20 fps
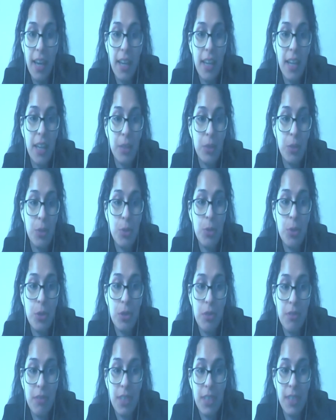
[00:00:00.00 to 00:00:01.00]
I had 2
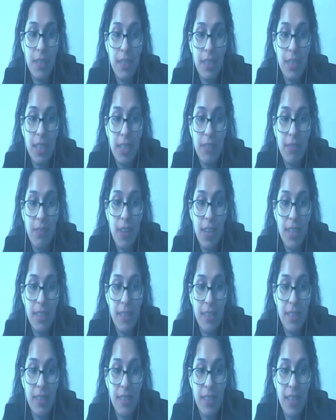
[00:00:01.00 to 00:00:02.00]
university
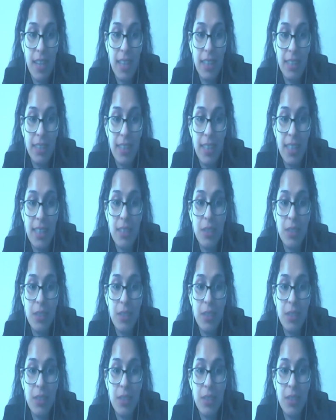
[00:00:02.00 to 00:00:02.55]
advisors and